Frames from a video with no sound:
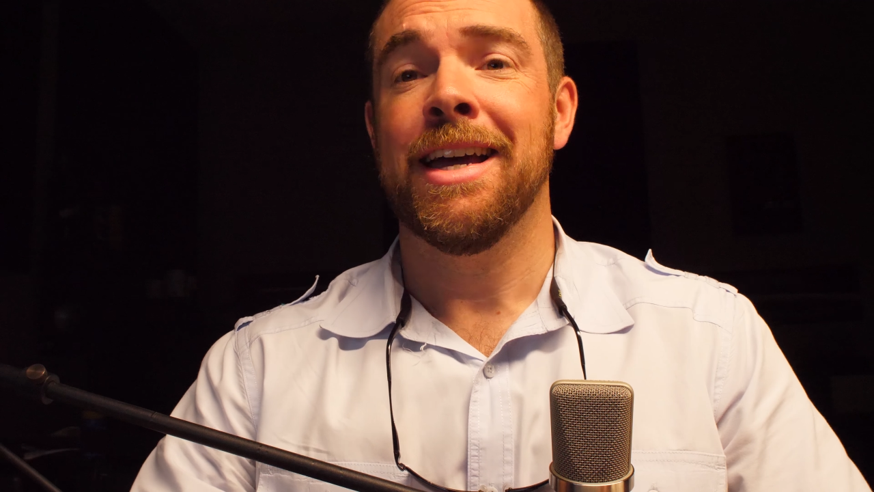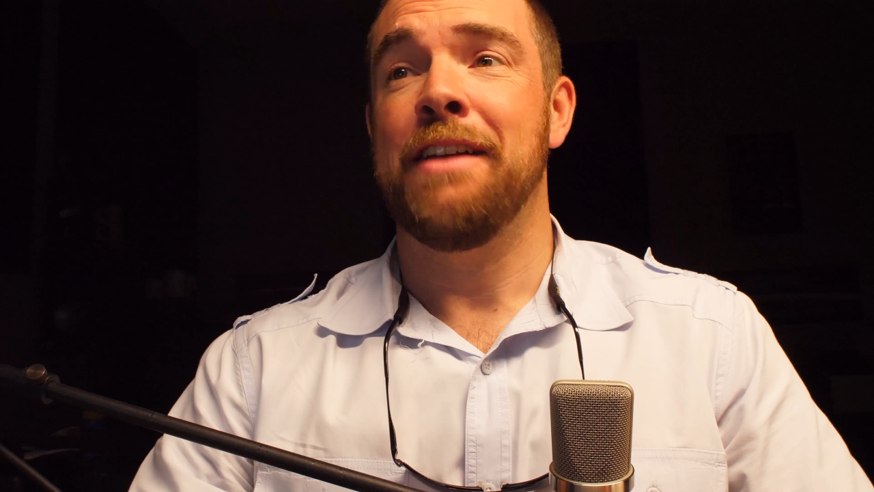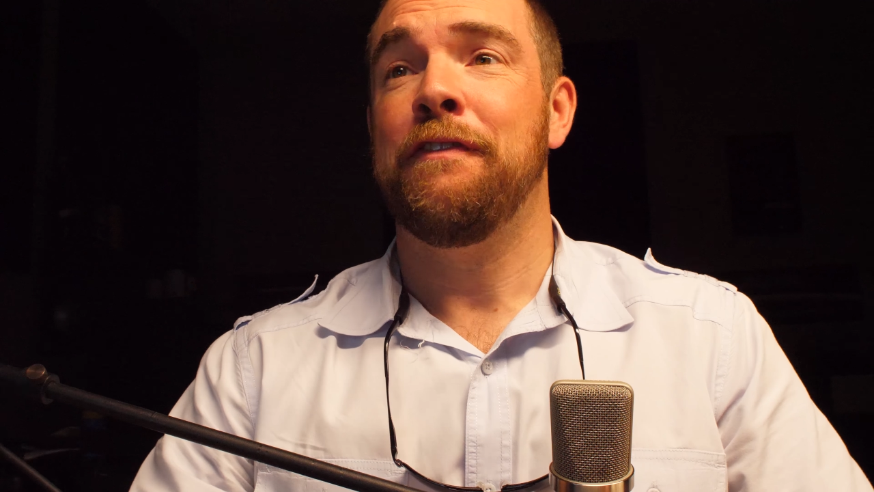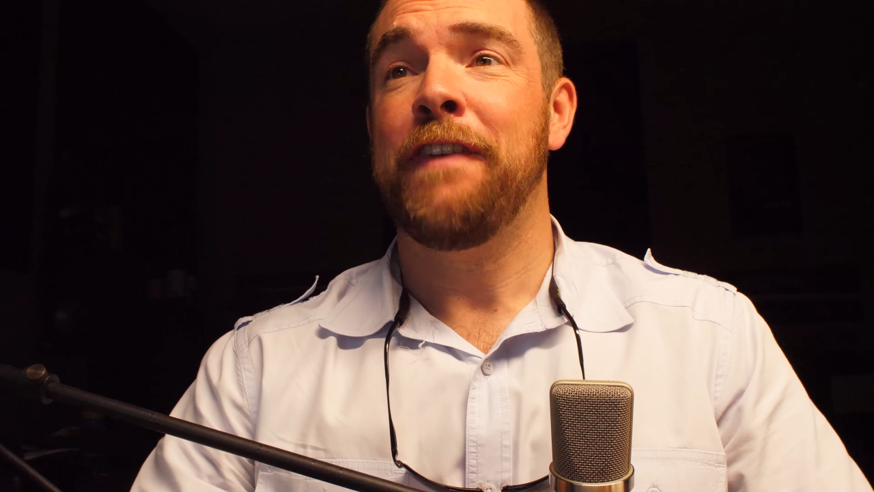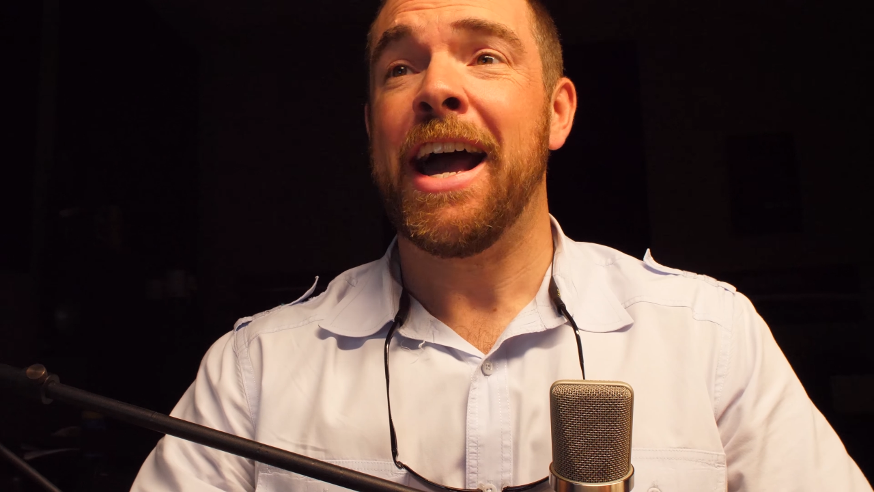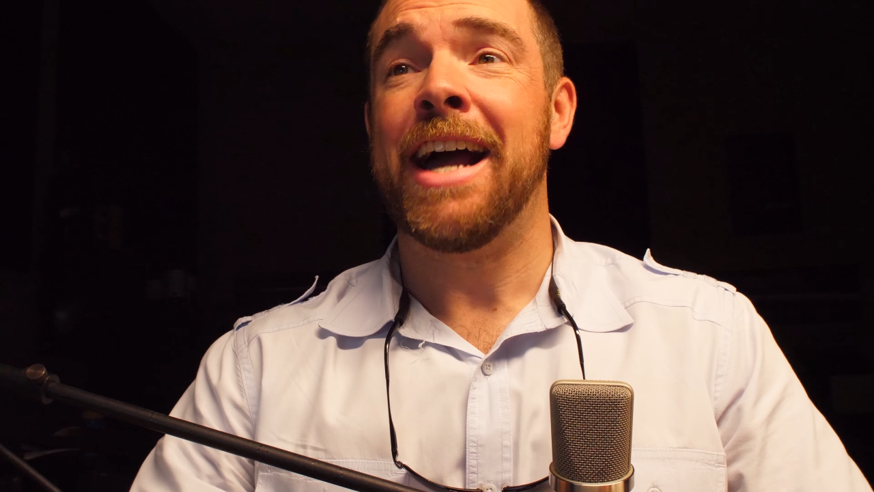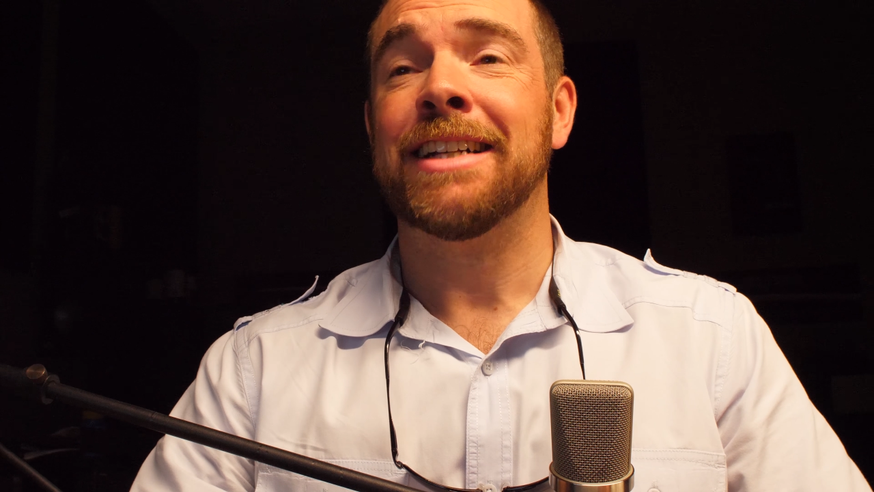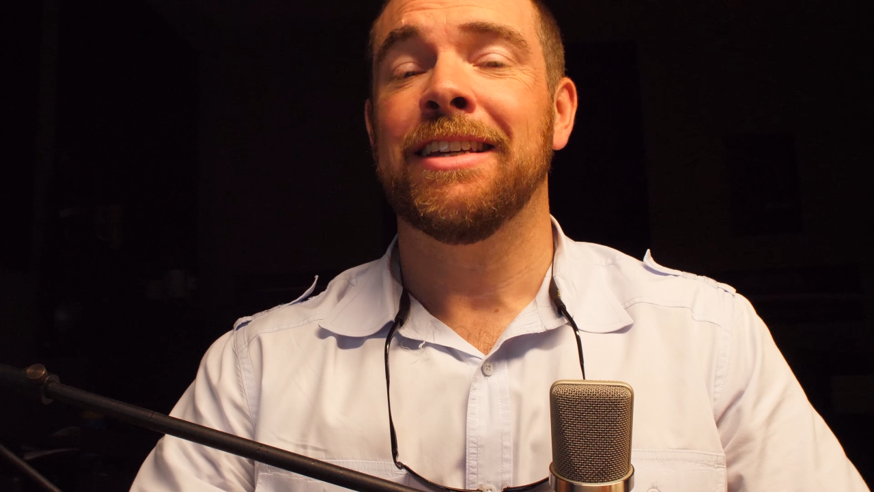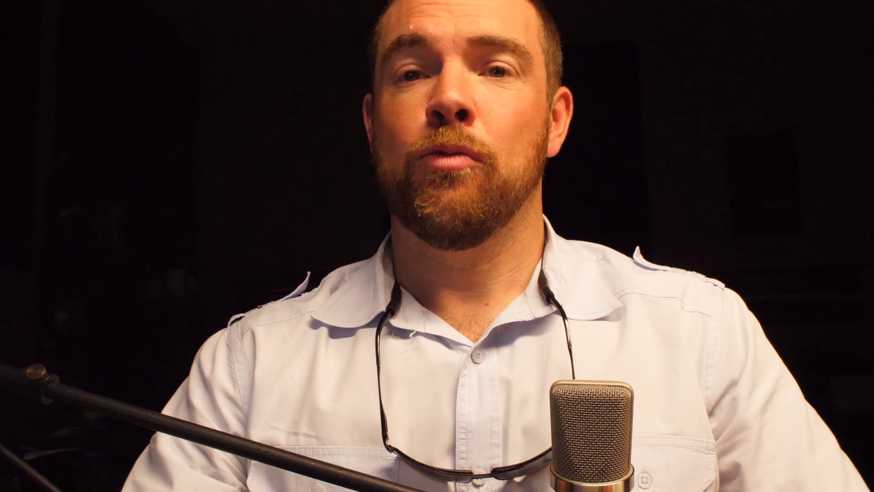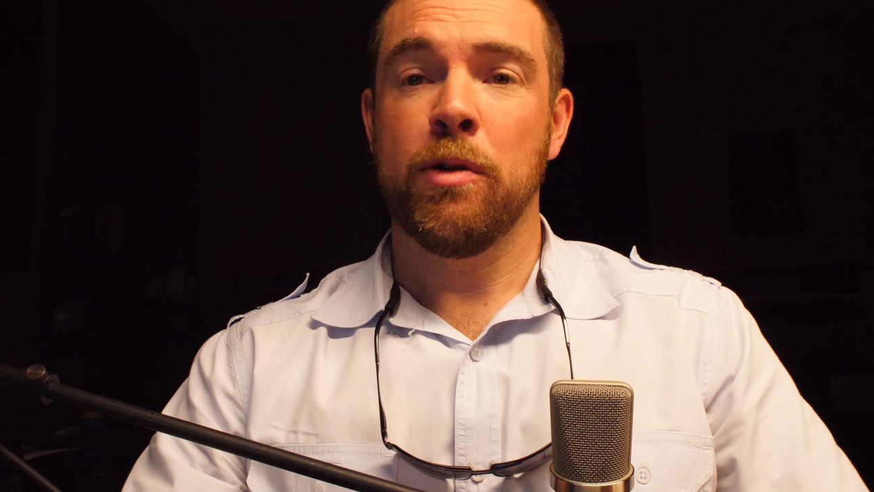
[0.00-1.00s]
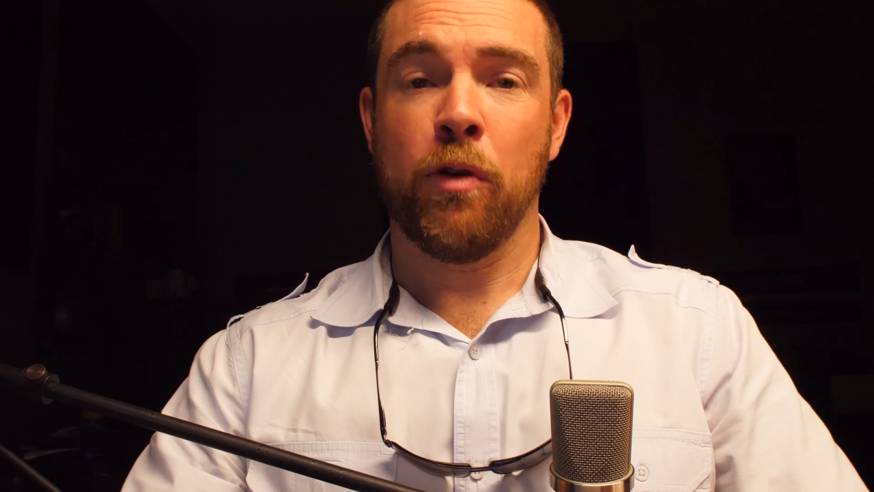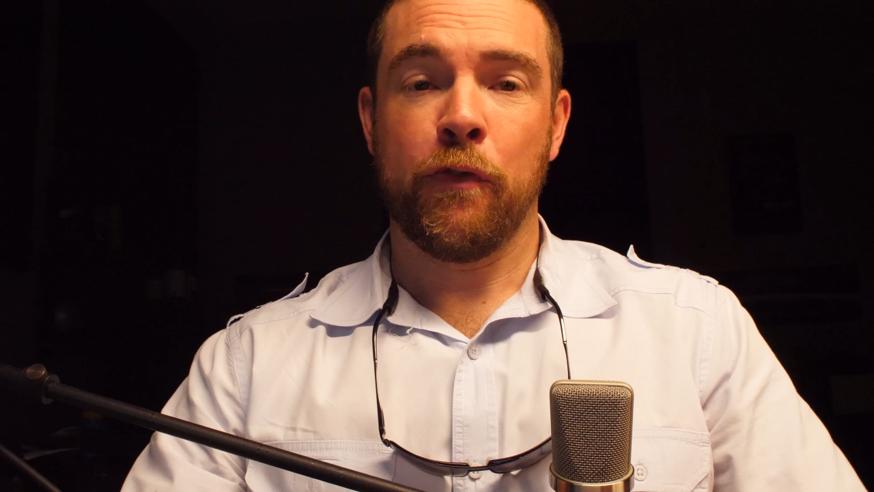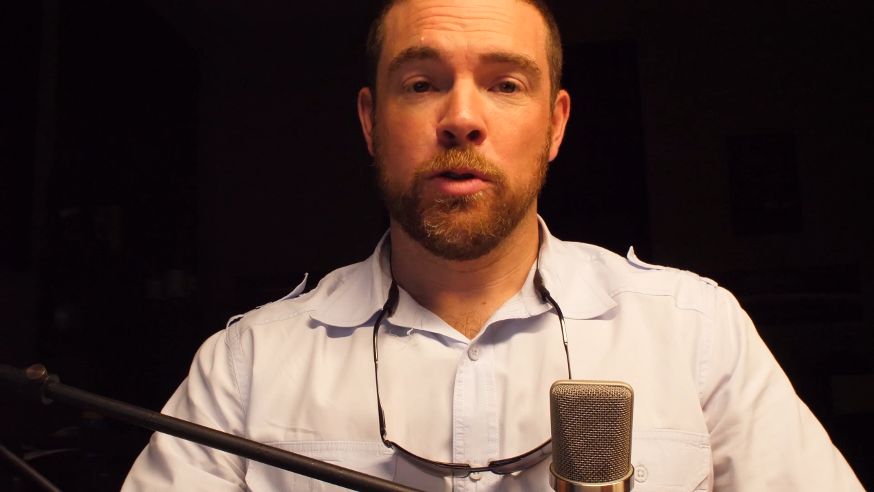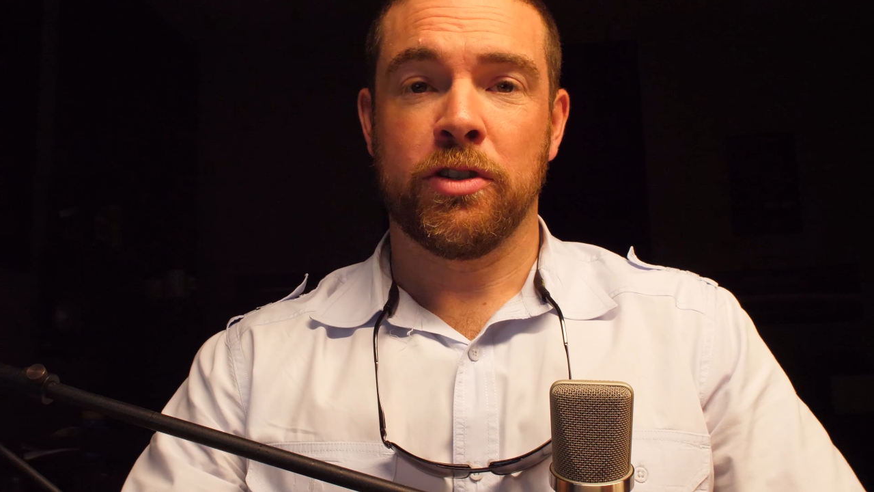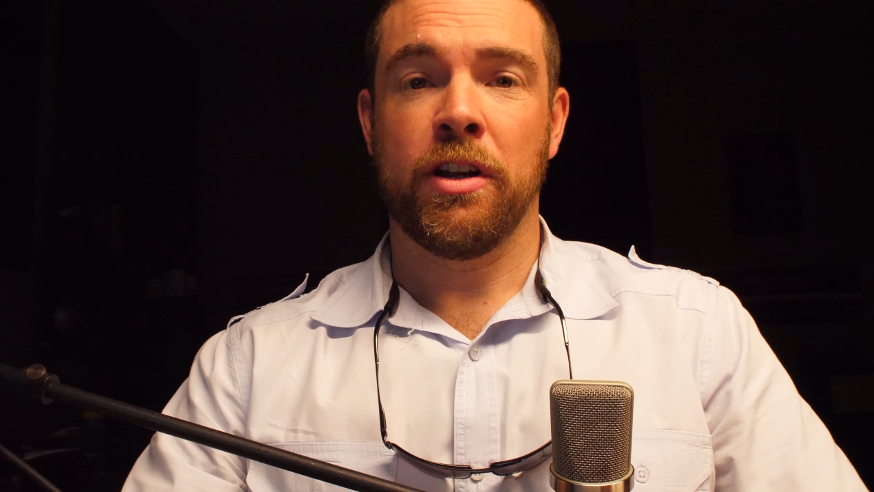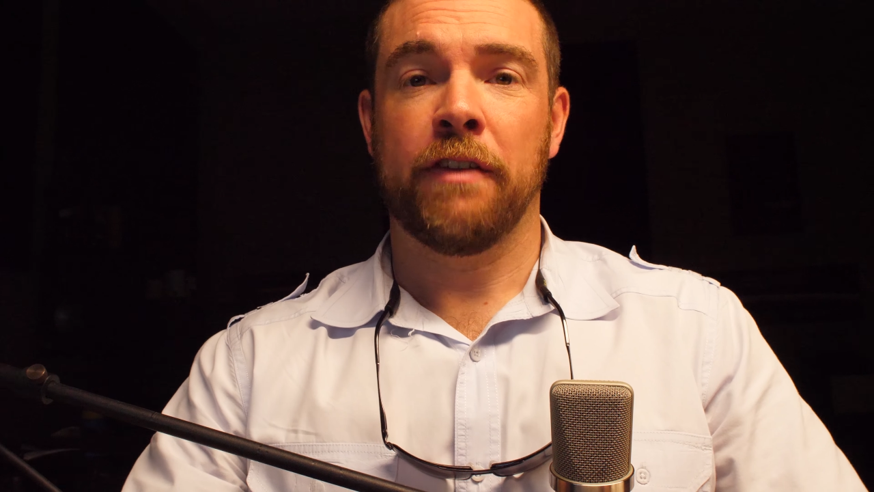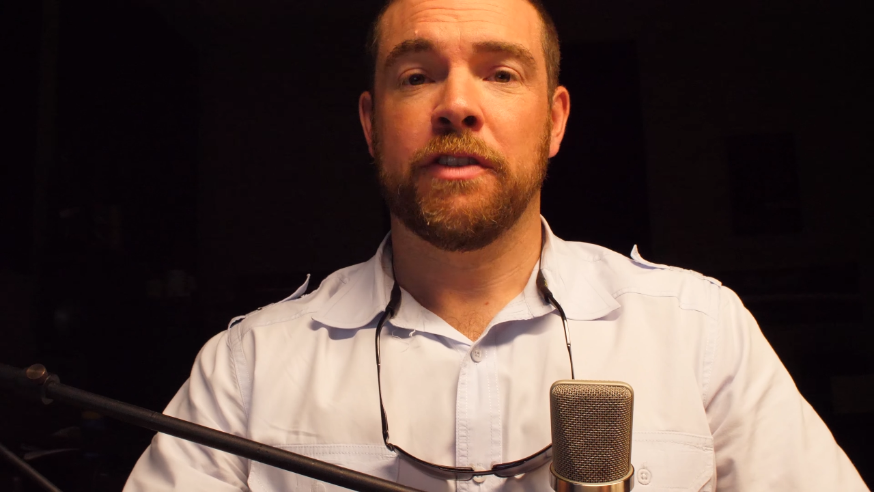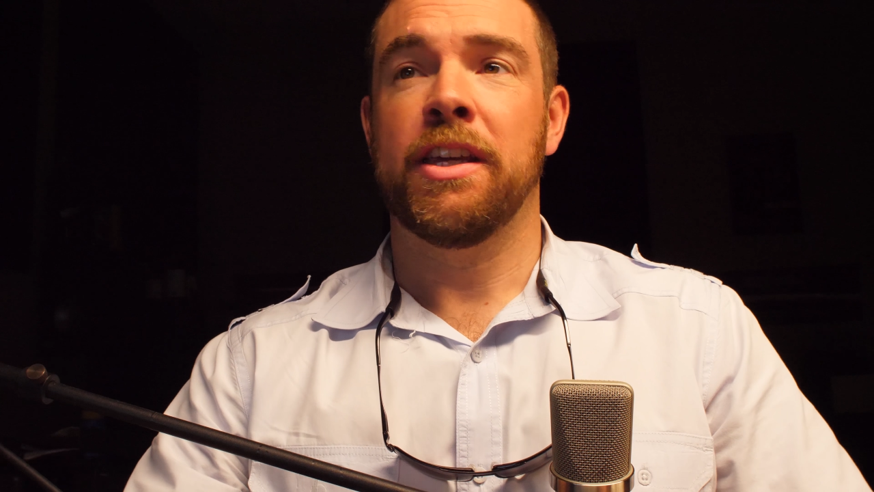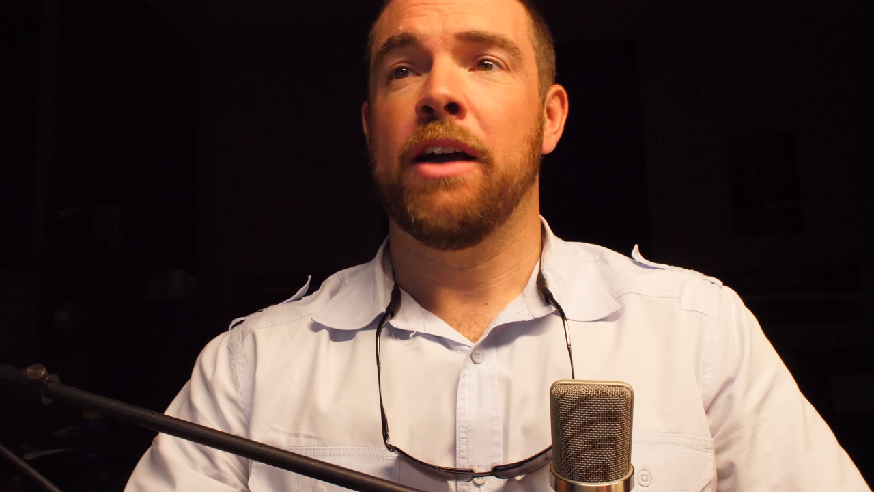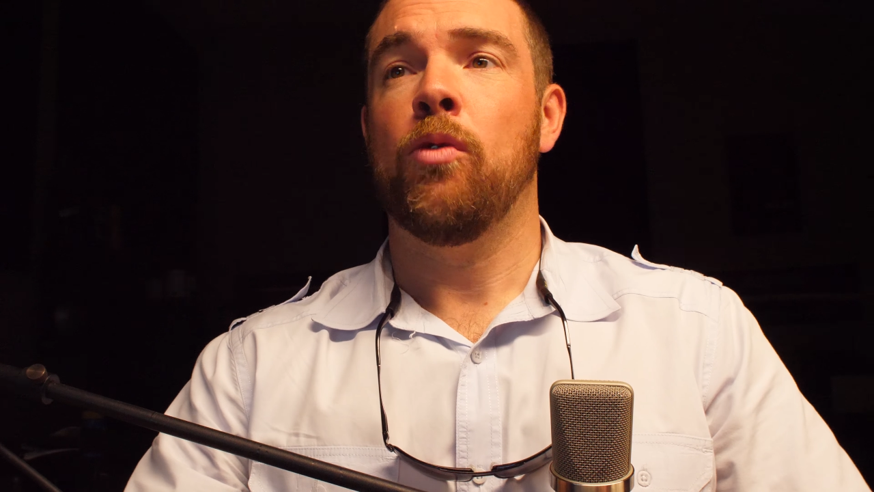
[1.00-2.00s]
In fact, we were fortunate enough
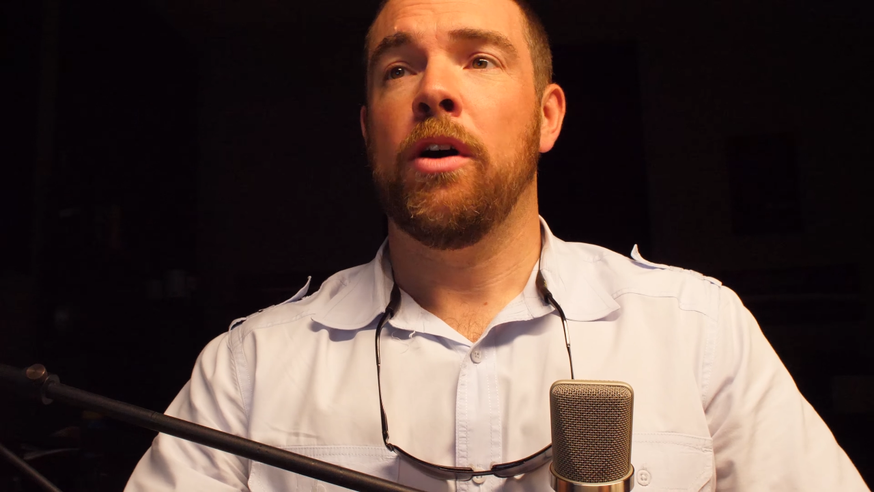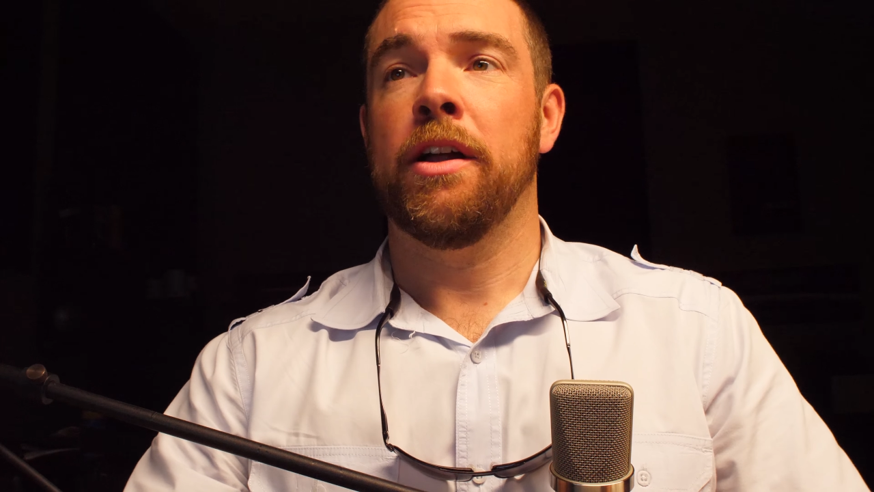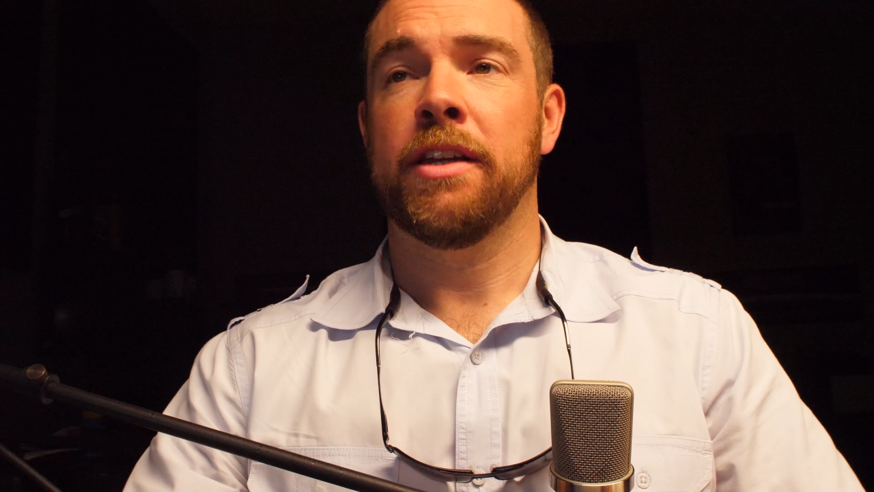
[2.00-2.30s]
to get one.